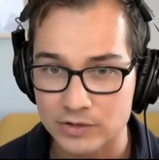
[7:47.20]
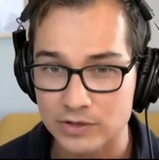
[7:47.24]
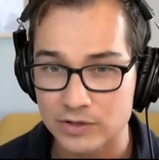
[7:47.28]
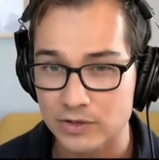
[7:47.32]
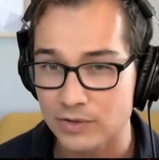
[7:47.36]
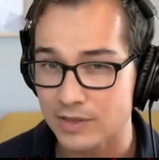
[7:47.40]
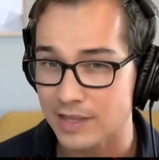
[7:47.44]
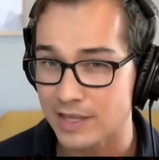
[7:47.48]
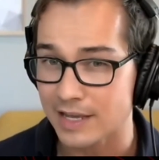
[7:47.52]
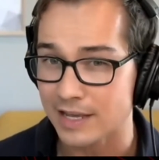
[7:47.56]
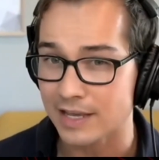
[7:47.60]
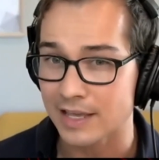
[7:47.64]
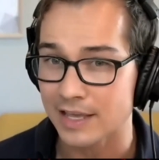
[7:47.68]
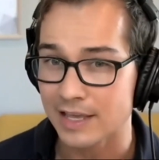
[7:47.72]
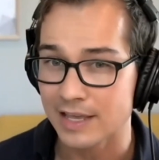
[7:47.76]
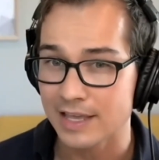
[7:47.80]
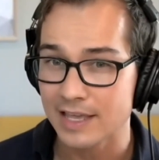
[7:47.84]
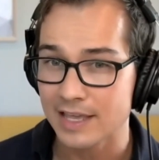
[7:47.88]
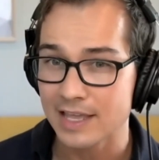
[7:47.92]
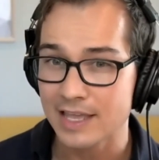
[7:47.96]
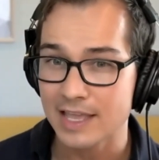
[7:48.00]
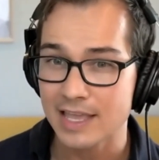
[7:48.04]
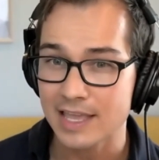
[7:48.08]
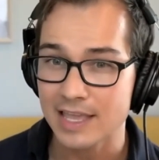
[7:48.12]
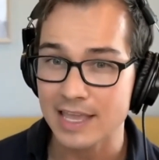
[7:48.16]
Do you think
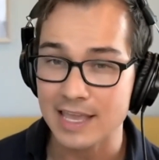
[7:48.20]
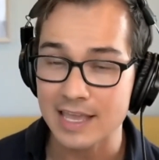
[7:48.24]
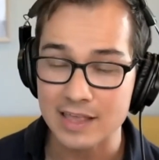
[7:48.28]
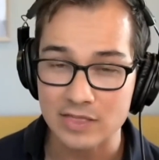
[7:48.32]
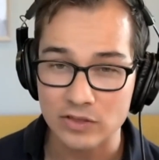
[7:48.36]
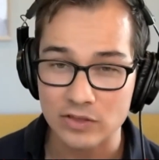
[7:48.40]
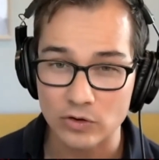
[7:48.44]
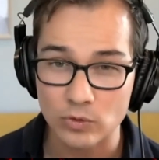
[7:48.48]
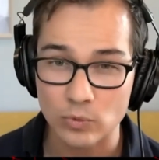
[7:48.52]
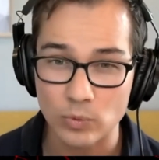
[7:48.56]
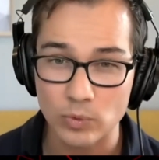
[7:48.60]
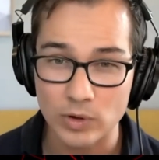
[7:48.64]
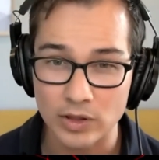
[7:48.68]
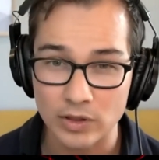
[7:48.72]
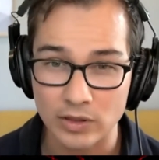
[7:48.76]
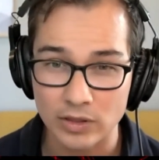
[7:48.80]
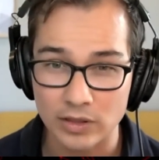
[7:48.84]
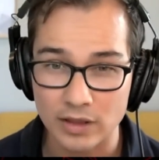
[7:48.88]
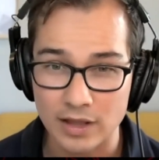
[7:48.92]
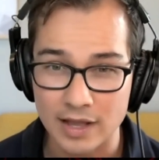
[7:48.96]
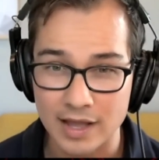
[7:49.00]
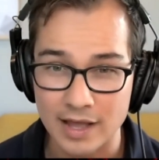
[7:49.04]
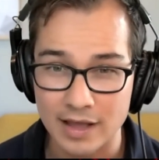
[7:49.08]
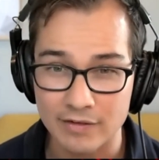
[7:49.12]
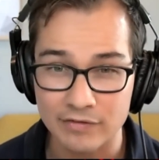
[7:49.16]
Ether will
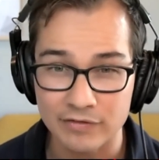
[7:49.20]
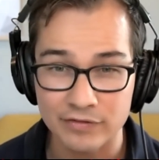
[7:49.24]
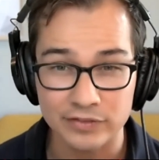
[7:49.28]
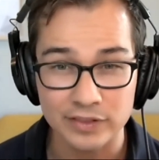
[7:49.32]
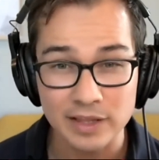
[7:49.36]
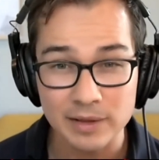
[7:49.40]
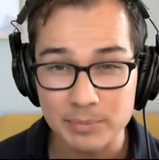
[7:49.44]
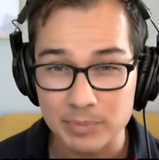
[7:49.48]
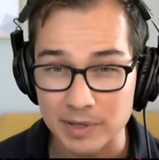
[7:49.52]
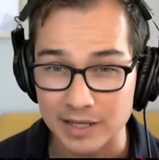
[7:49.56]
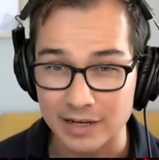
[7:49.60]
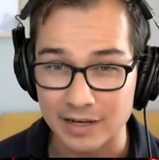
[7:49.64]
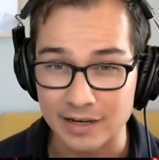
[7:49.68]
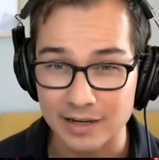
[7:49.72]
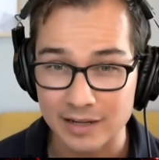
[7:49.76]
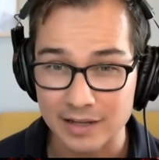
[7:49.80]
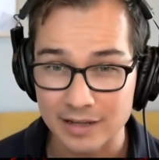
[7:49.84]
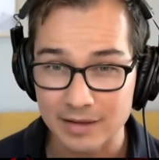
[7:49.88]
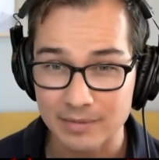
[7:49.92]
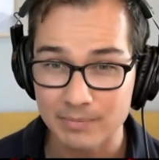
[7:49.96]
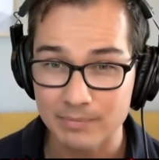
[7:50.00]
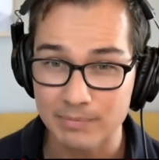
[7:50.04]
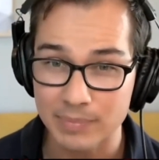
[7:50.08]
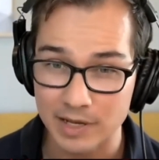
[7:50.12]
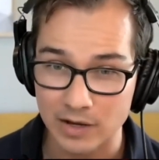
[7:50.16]
uh, flip in
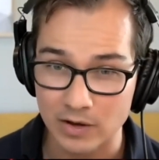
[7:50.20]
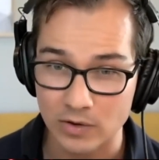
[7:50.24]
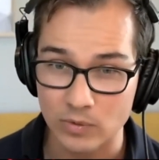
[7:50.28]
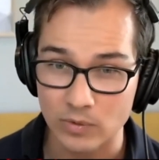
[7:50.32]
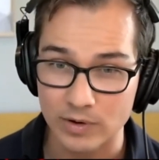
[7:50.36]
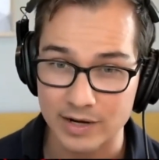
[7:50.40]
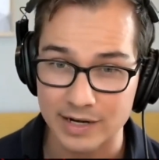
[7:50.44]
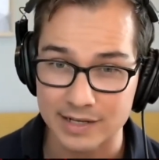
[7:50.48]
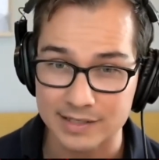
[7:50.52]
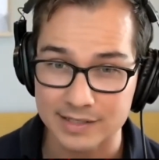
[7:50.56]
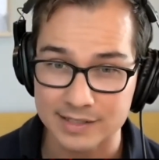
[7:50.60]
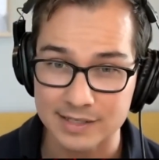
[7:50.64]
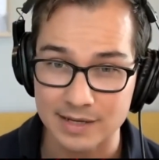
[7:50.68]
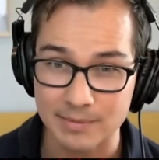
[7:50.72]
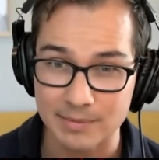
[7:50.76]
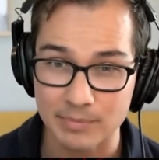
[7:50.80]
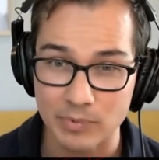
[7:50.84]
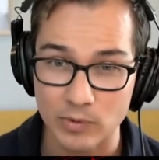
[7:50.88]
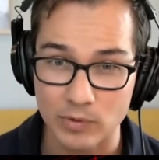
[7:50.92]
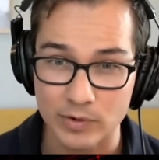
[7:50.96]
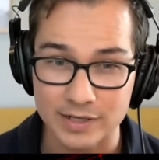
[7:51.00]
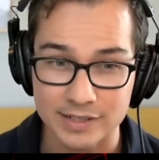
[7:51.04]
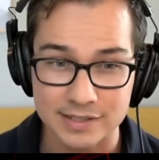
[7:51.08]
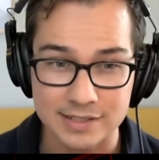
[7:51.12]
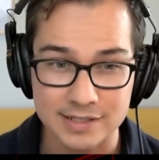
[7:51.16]
Bitcoin at some
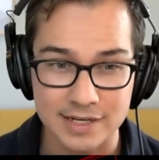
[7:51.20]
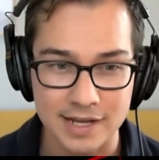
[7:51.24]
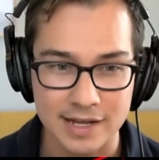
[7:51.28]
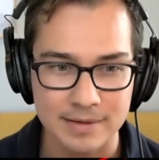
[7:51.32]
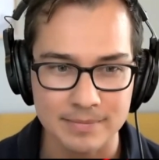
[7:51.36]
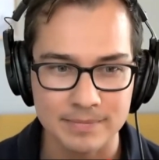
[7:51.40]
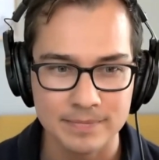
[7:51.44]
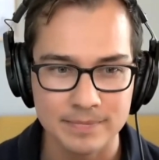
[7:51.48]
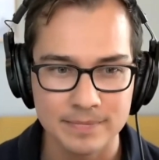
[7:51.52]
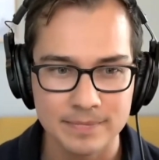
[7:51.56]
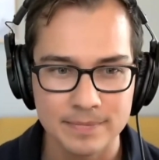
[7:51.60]
point in time?